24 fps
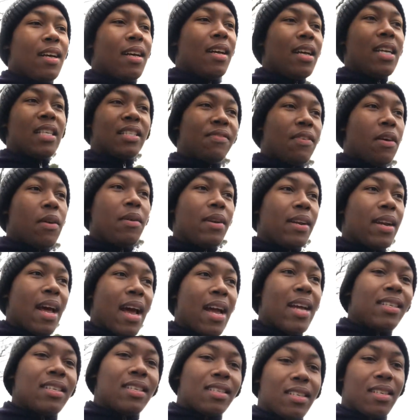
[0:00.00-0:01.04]
It's very
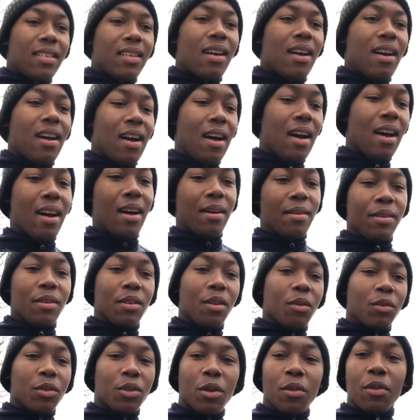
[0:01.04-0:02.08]
nice,
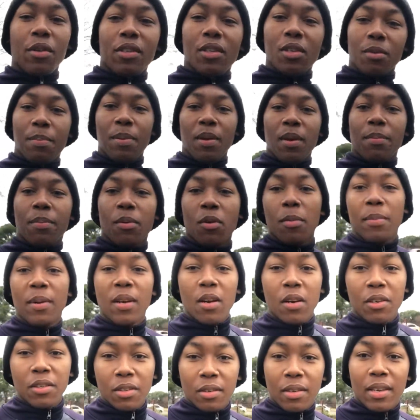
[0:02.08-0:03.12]
talking to people,
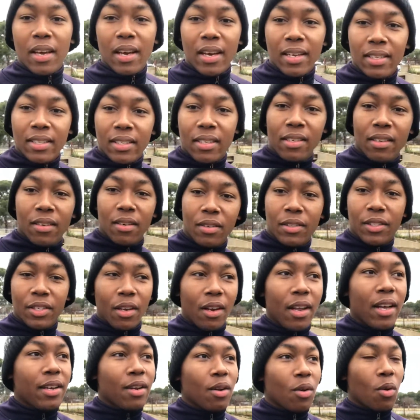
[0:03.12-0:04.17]
because you get to
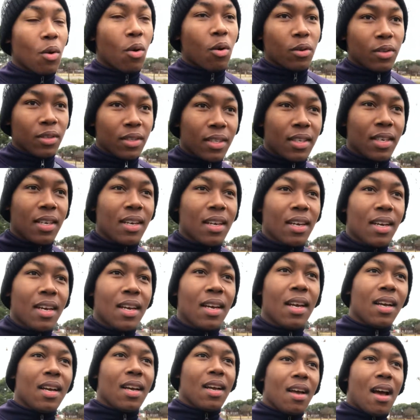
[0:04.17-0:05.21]
learn a lot
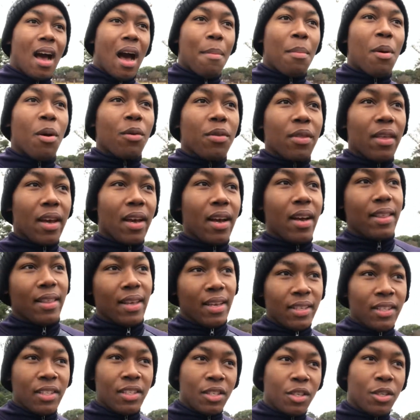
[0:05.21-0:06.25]
about the
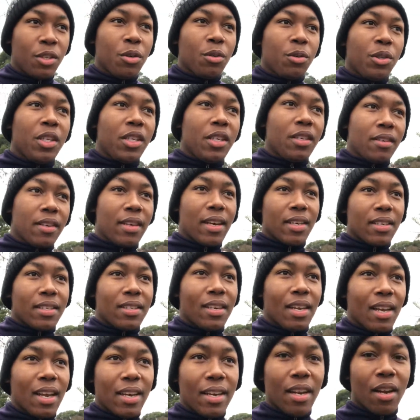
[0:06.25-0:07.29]
institution. You get to
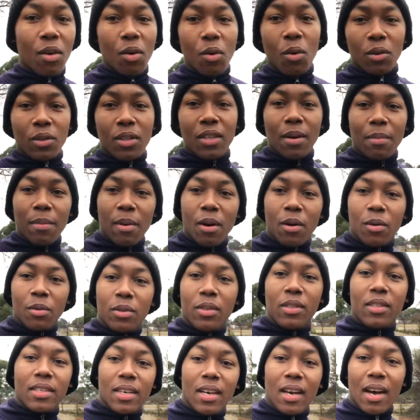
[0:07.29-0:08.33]
learn a lot about
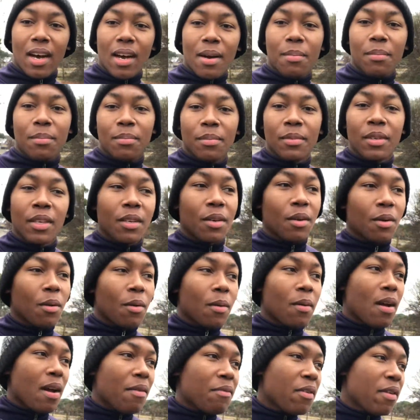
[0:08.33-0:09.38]

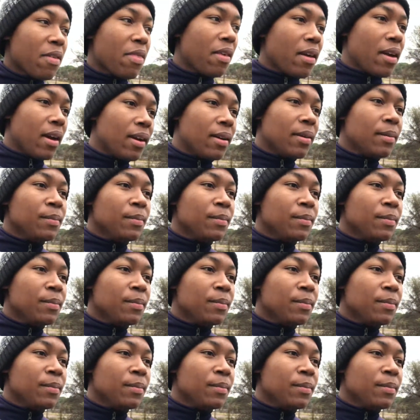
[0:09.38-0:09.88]
everything.